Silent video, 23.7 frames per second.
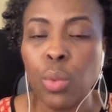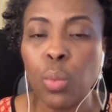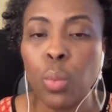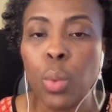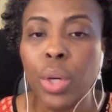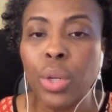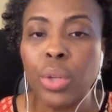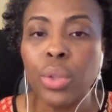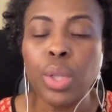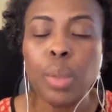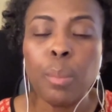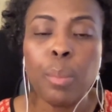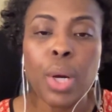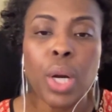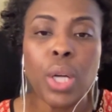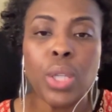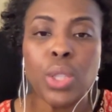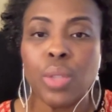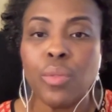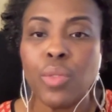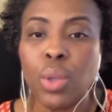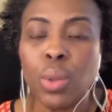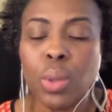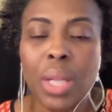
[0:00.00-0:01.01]
What are the parts
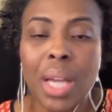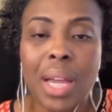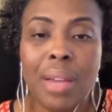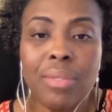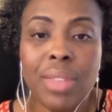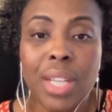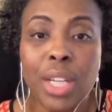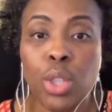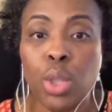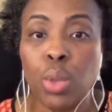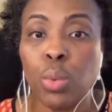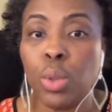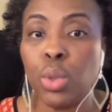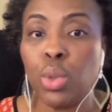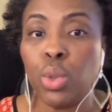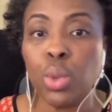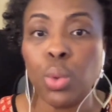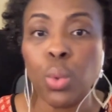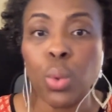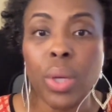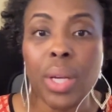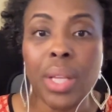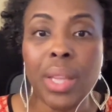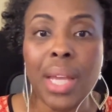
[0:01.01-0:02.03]
of your life that you
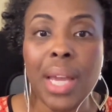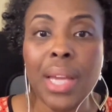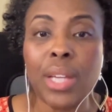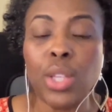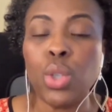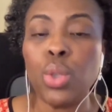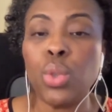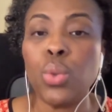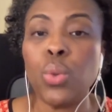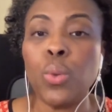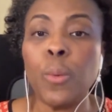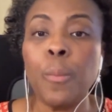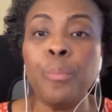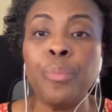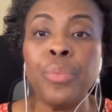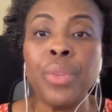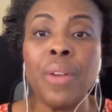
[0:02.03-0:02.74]
enjoy, that you